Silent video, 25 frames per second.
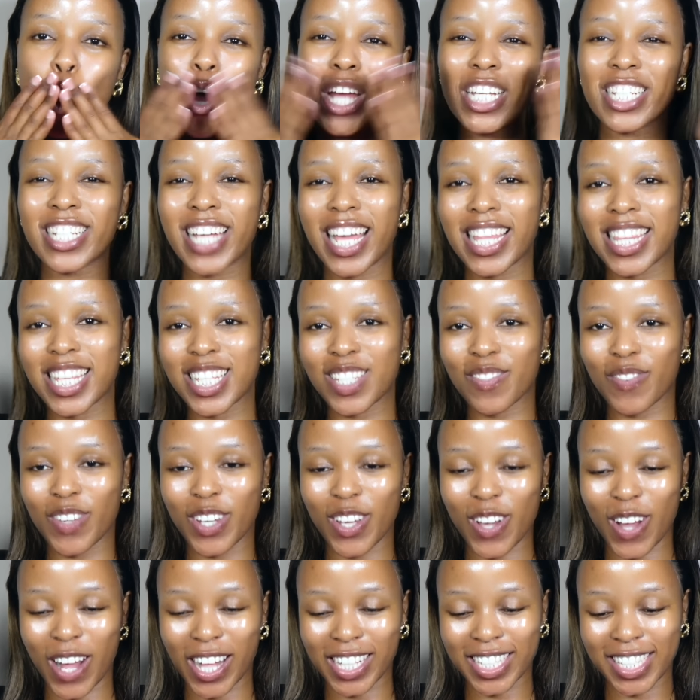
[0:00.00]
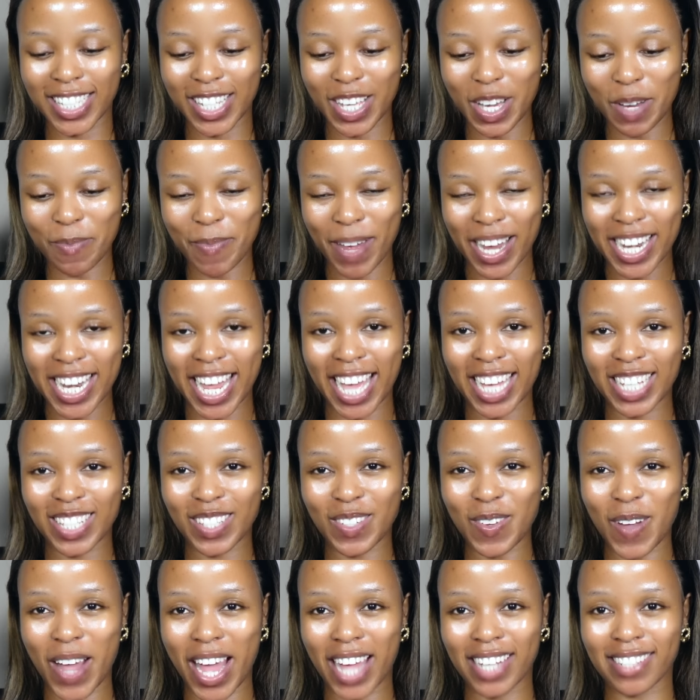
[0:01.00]
Share this video. I'll see you on my next
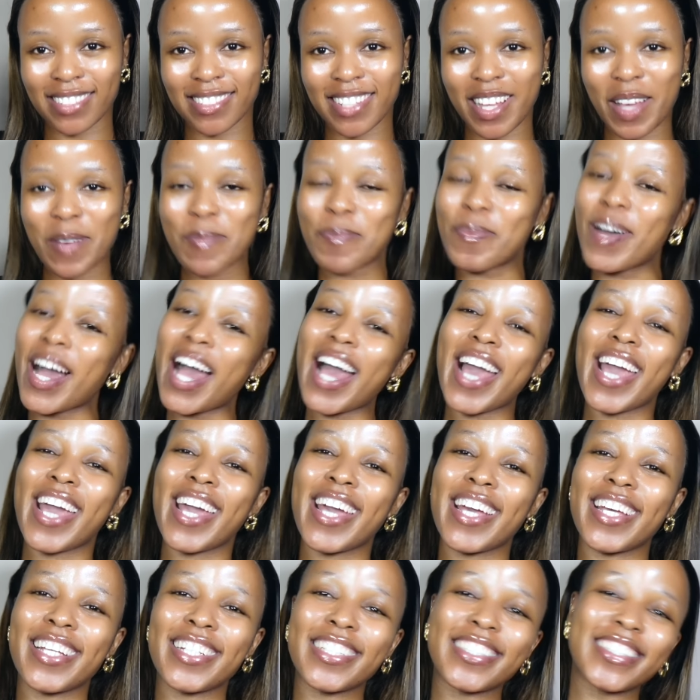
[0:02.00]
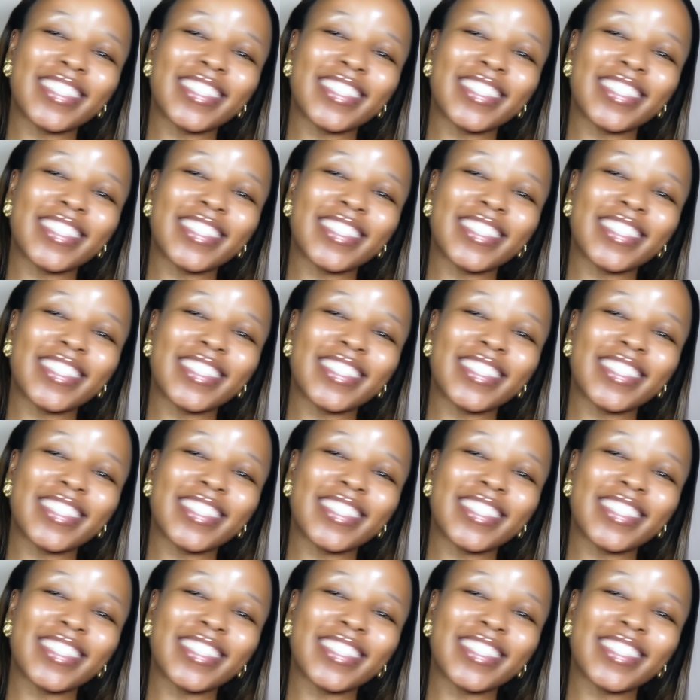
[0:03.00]
one. Bye.